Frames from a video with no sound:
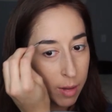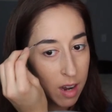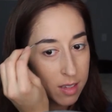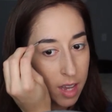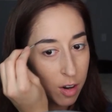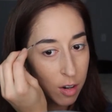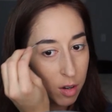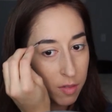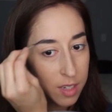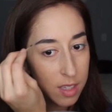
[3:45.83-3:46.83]
eyebrows. I don't
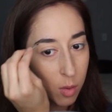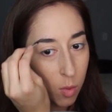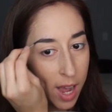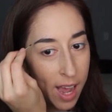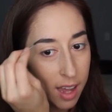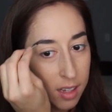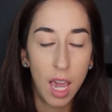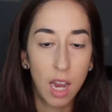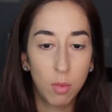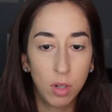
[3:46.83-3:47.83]
know if it's the wax.
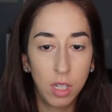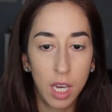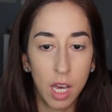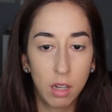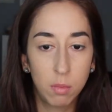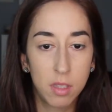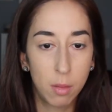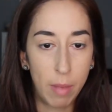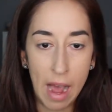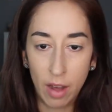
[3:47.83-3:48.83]
It really helps
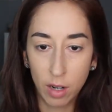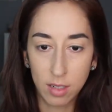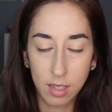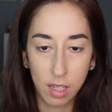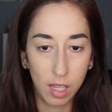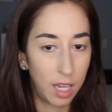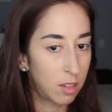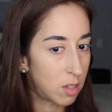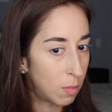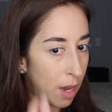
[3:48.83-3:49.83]
the powders
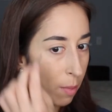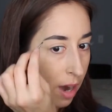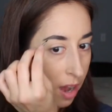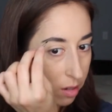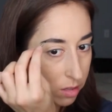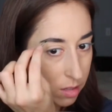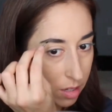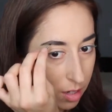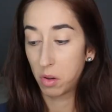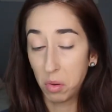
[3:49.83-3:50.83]
cling to my
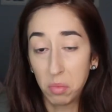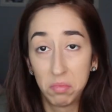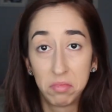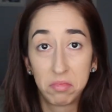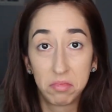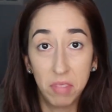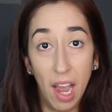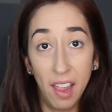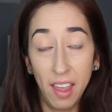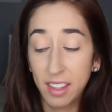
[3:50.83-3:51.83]
brows. Cool.
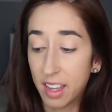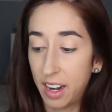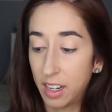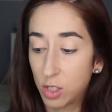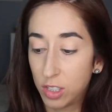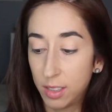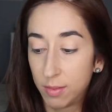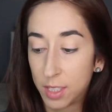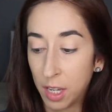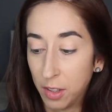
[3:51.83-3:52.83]
I like that, actually.
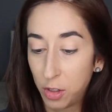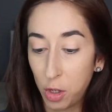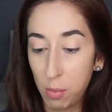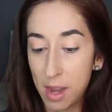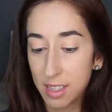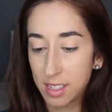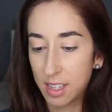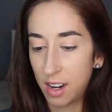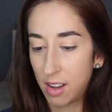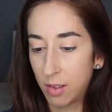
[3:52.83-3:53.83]
Don't mind this
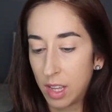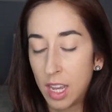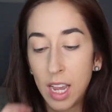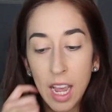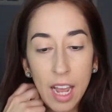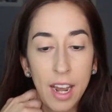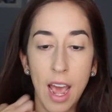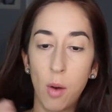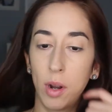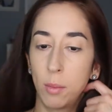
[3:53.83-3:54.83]
at all.
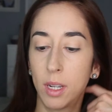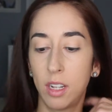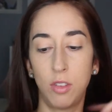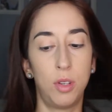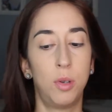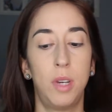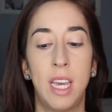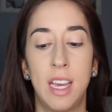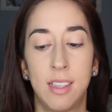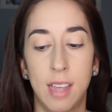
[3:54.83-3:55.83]
Now what I'm gonna do
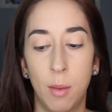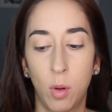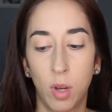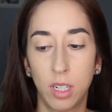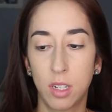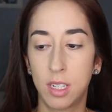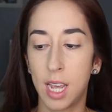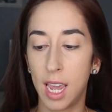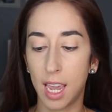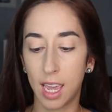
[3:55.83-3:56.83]
is I'm going to
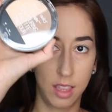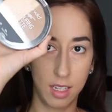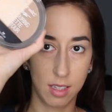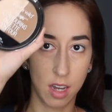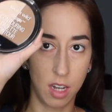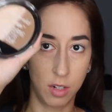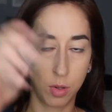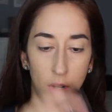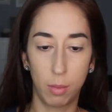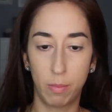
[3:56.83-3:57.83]
take this
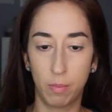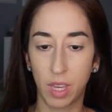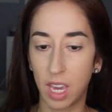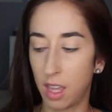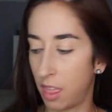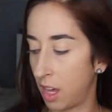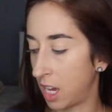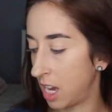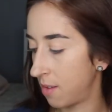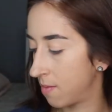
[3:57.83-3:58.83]
contour kit
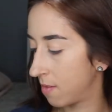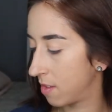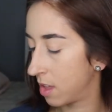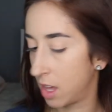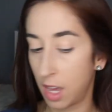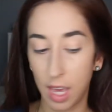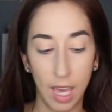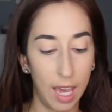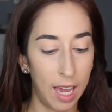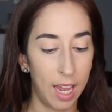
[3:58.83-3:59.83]
thingy,
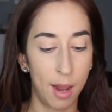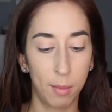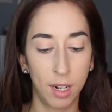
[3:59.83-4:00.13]
and I'm